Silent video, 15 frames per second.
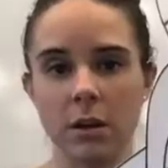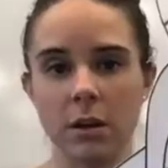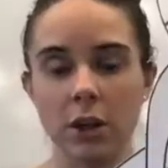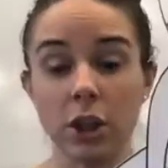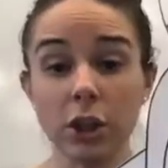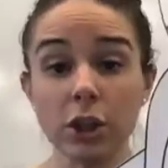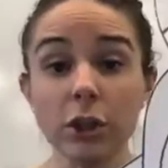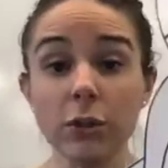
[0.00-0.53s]

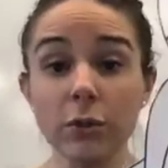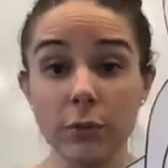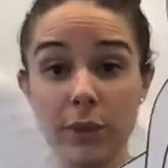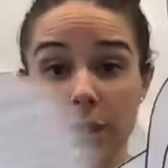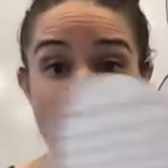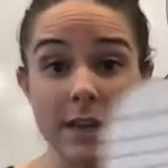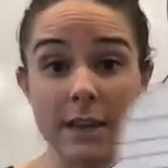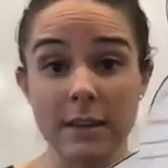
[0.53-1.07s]
glue
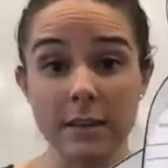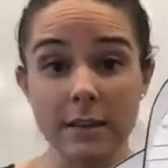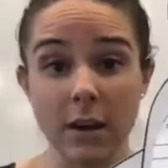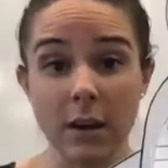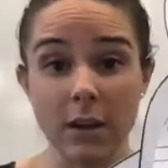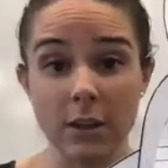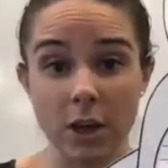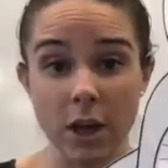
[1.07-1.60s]
these
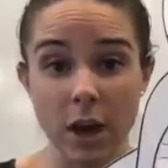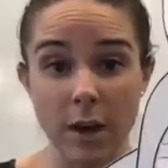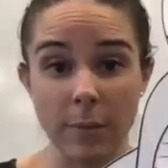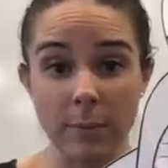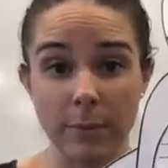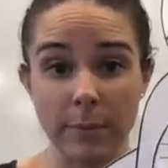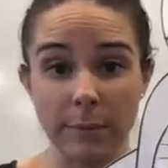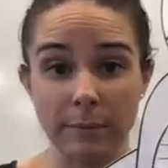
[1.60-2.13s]
on top.
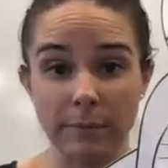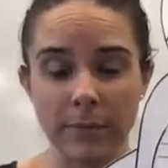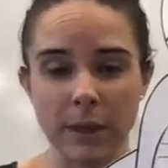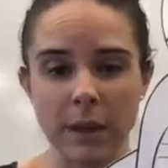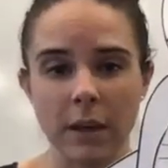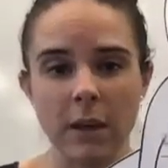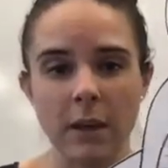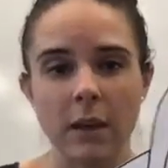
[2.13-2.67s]

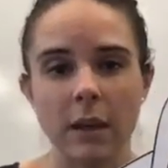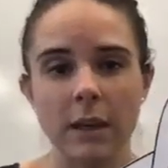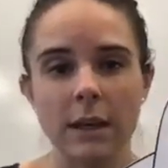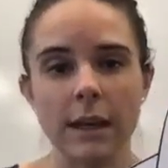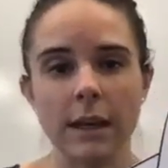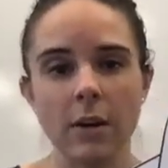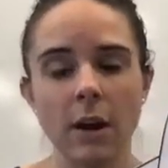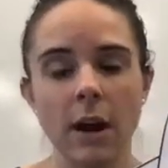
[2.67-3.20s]

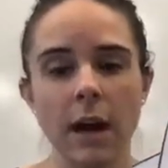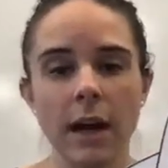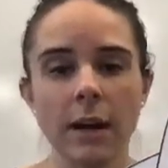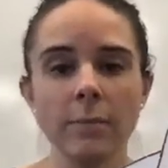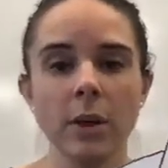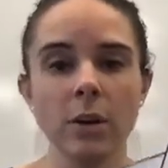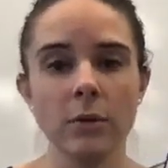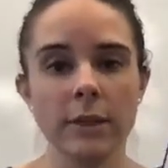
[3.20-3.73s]
Now
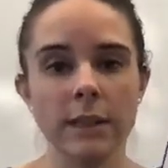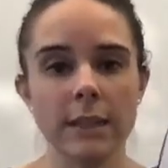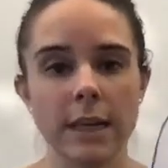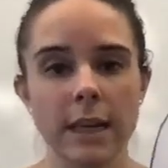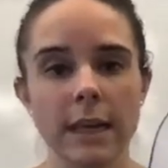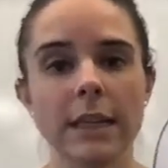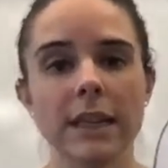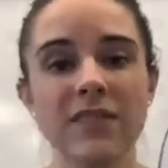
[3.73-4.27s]
I'm
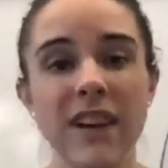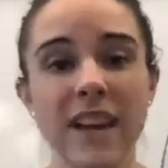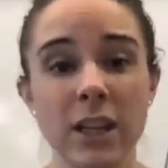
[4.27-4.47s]
noticing that if I